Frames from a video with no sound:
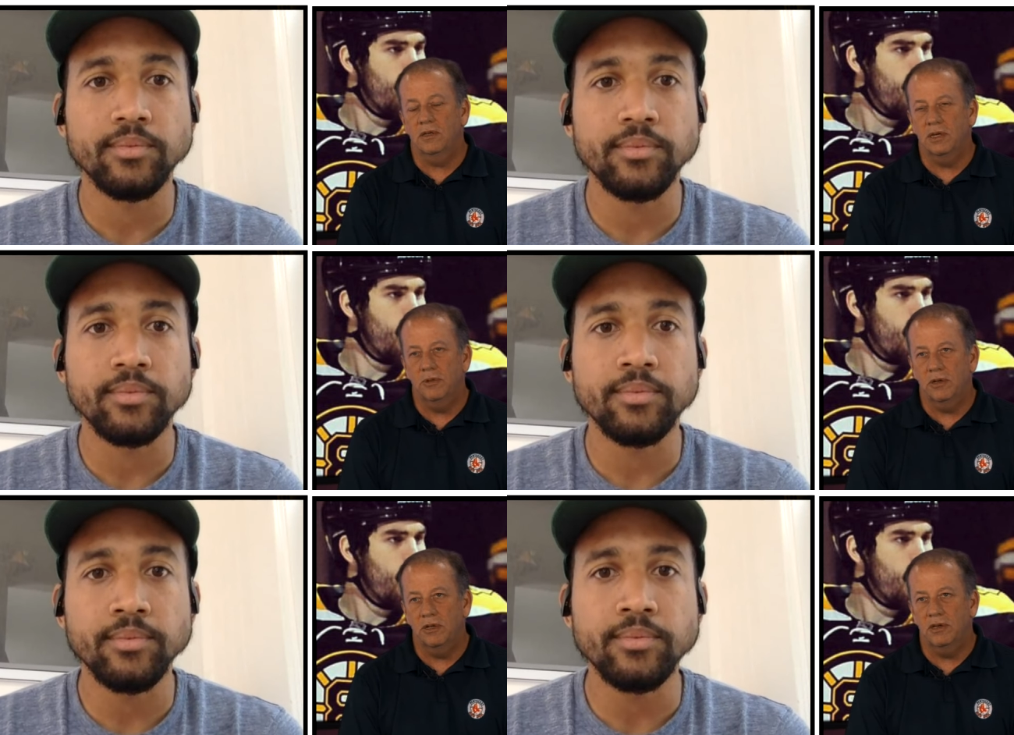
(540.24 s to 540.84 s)
Speaker 1: in the
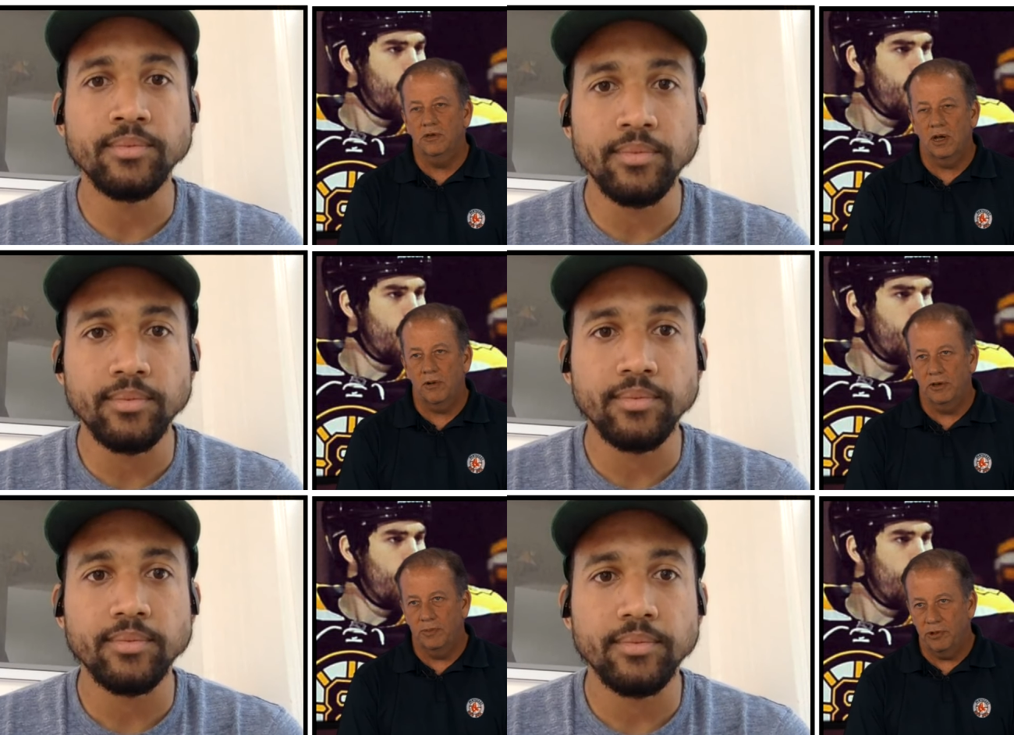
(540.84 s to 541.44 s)
community, so I
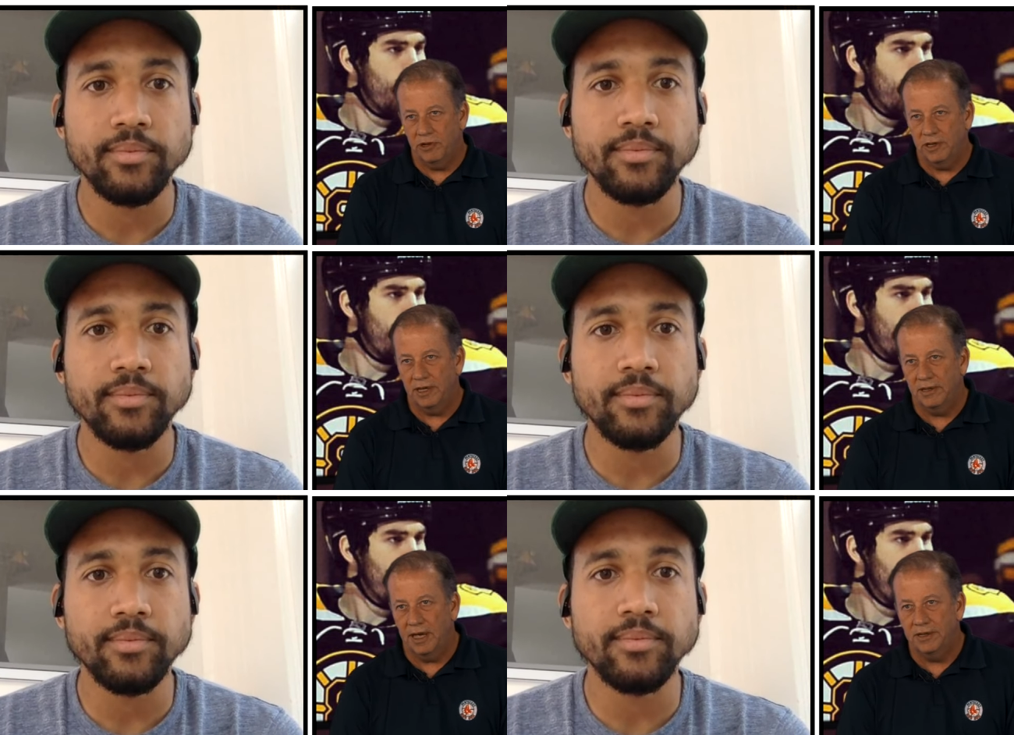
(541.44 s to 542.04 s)
really
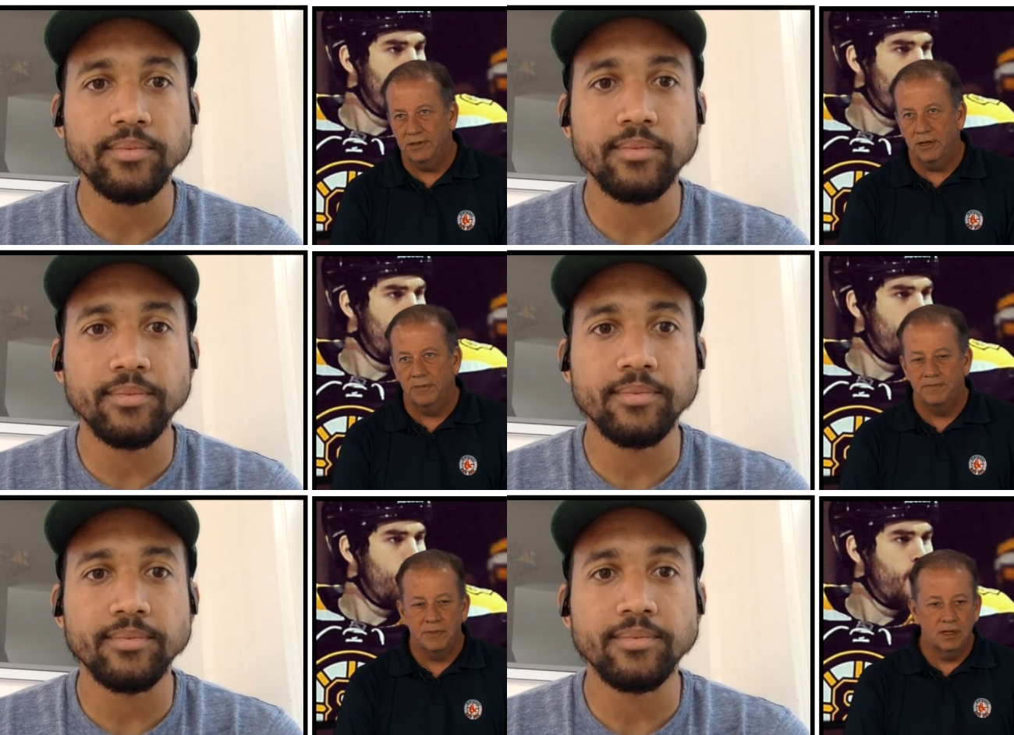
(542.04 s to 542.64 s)
appreciate that. So